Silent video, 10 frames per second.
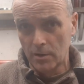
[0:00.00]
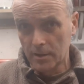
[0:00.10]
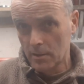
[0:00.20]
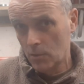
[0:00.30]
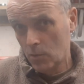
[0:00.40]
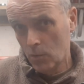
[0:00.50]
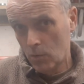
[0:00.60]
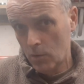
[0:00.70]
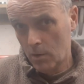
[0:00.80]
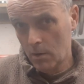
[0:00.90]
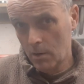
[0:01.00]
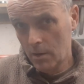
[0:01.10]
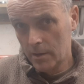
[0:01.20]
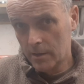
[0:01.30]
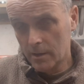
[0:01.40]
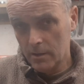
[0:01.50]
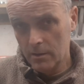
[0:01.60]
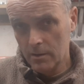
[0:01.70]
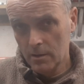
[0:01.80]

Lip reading: they go, oh, you know,